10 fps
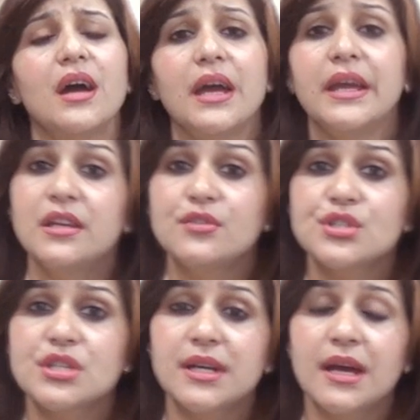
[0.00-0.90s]
In
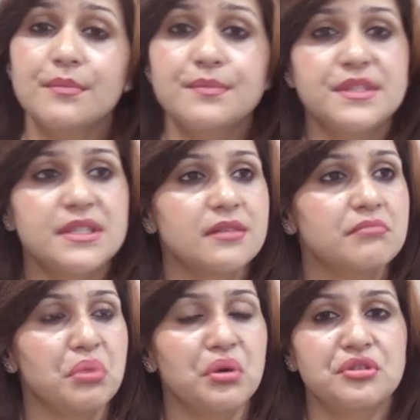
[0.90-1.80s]
literature comes
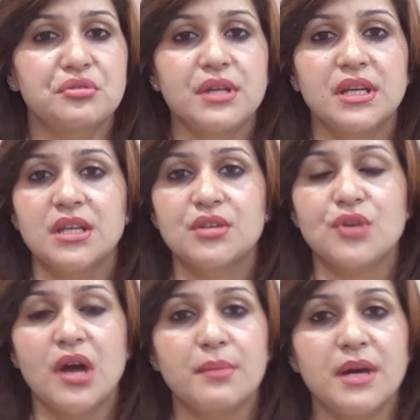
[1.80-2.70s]
poetry,
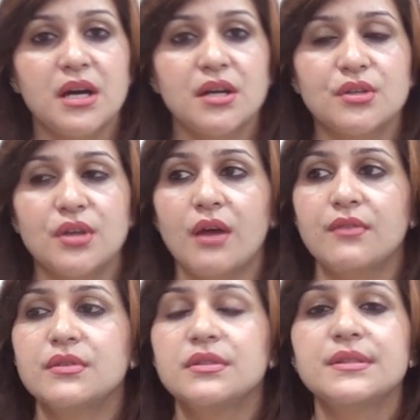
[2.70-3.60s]
drama,
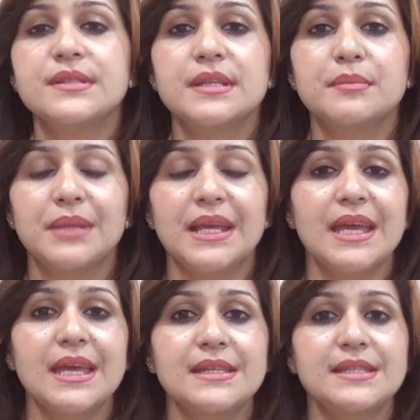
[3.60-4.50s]
novels,
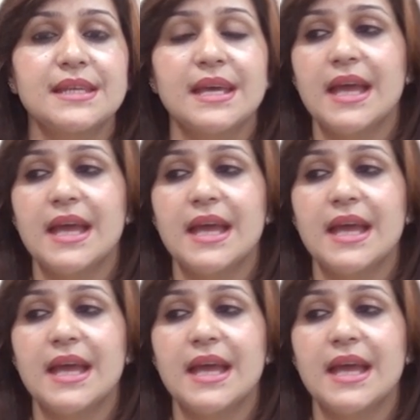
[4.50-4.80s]
plays,